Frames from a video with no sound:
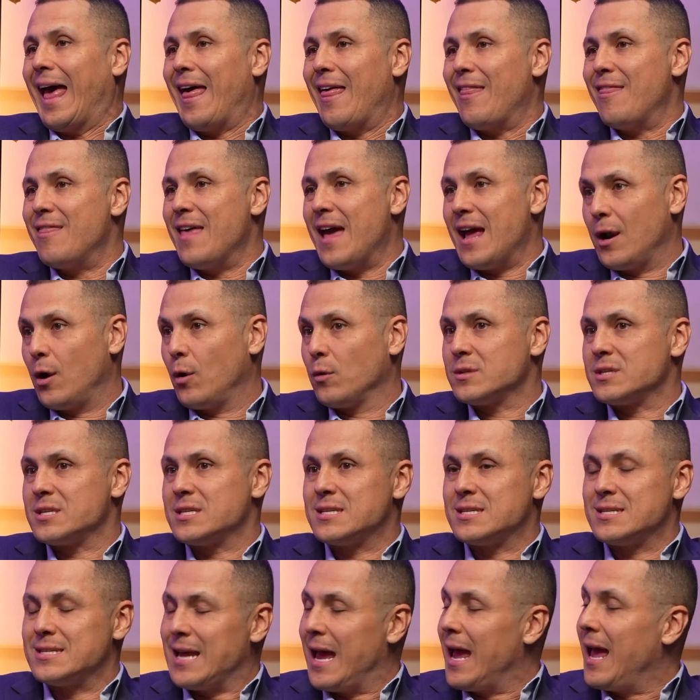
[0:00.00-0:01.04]
they don't
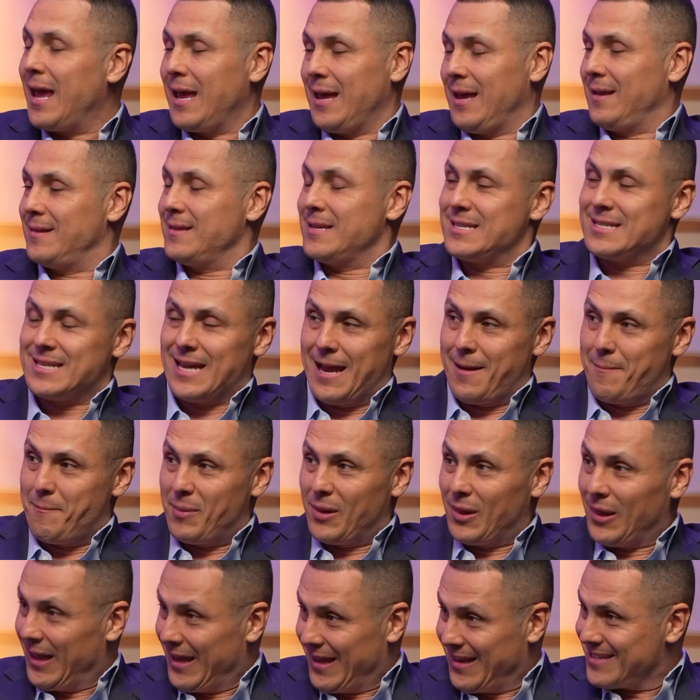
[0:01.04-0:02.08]
stay in the same
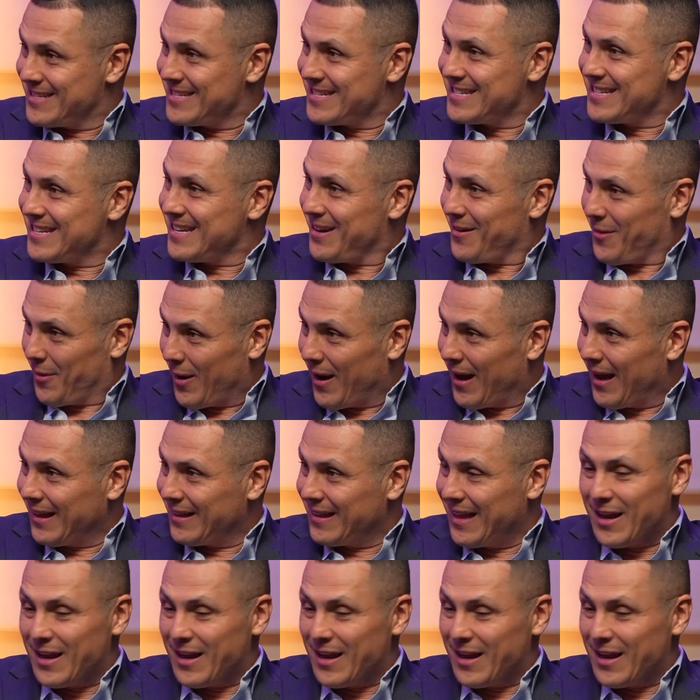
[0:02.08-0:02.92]
place, right?